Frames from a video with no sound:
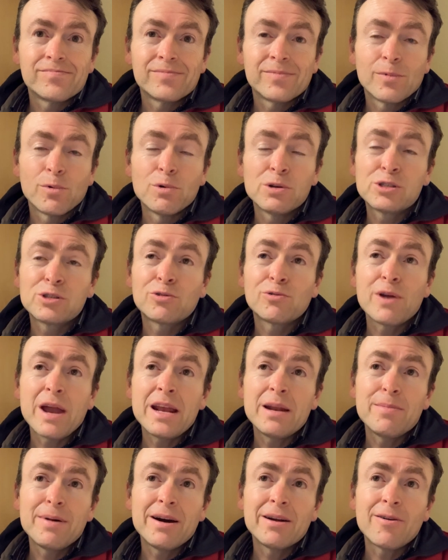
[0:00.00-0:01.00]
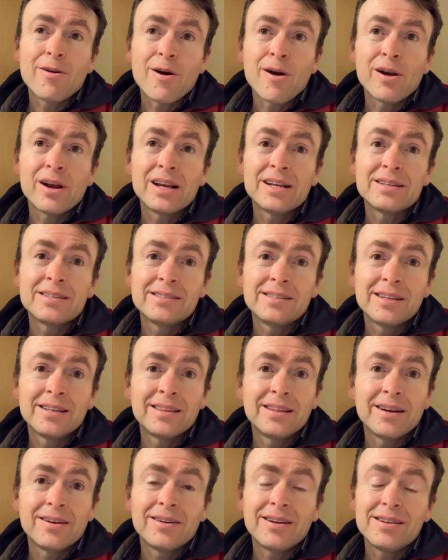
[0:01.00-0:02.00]
What's great about art is that
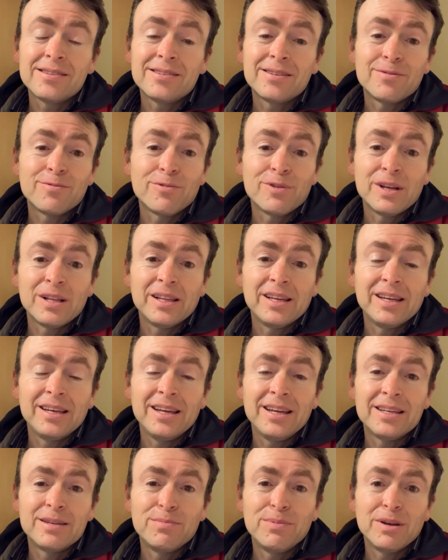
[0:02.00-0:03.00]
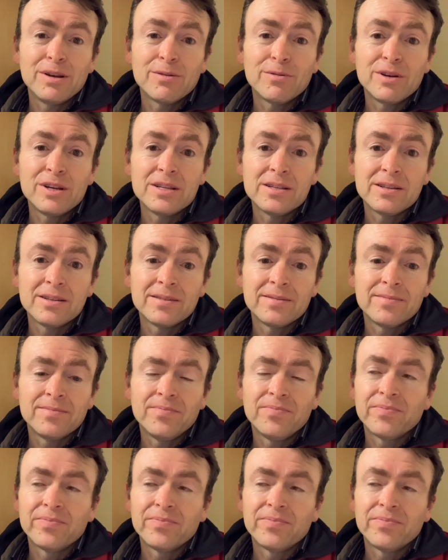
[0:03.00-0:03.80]
there doesn't really need to be a reason.